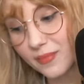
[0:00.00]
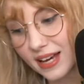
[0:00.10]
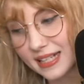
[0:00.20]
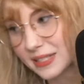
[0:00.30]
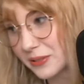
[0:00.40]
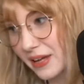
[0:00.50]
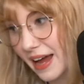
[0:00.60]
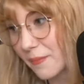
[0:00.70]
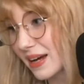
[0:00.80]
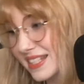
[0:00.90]
I still
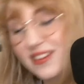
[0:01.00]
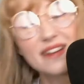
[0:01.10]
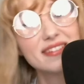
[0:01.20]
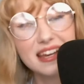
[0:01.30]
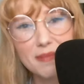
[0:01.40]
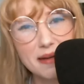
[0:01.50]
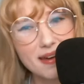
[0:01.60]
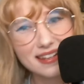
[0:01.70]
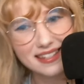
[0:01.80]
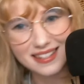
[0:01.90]
am. I still haven't taken my
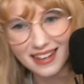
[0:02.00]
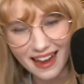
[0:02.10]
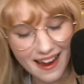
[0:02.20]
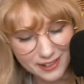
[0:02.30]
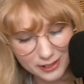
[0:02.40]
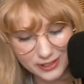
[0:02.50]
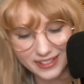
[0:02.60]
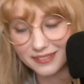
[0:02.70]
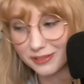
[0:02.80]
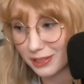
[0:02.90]
medicine today,
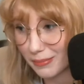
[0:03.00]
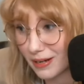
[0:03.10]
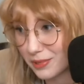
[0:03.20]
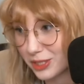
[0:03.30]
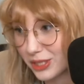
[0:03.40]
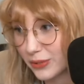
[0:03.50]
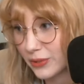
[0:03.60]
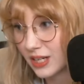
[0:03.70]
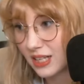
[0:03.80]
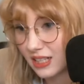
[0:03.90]
actually, which I probably should do
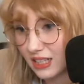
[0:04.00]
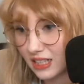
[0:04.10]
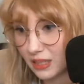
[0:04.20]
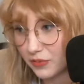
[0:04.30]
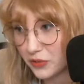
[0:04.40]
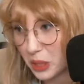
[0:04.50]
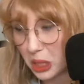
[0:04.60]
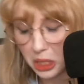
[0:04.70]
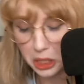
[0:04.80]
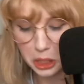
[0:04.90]
before
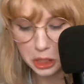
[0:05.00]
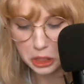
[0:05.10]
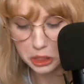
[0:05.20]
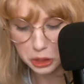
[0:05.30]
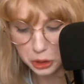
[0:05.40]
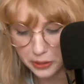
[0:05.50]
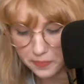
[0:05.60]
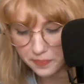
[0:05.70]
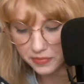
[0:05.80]
I stream.